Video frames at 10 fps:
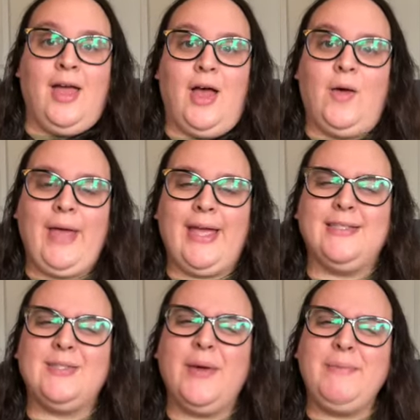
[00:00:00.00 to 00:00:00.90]
Okay,
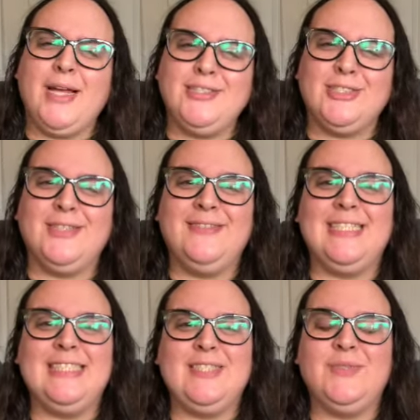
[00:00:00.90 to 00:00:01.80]
so I'm not sure if
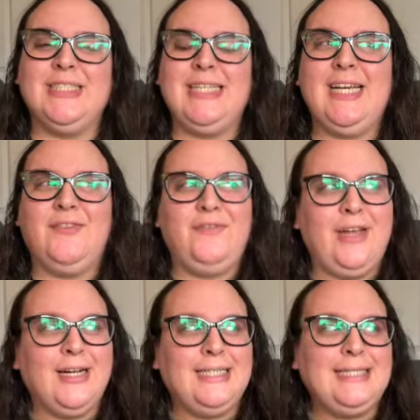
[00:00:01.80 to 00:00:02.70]
this is really a
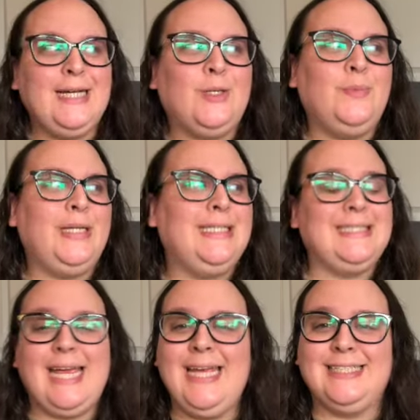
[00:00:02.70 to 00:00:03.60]
fairy tale, but it's
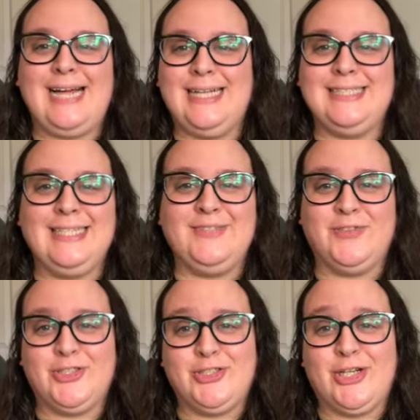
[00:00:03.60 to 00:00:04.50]
a classic
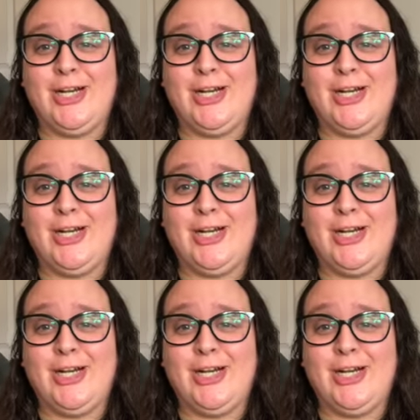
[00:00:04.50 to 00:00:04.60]
for sure.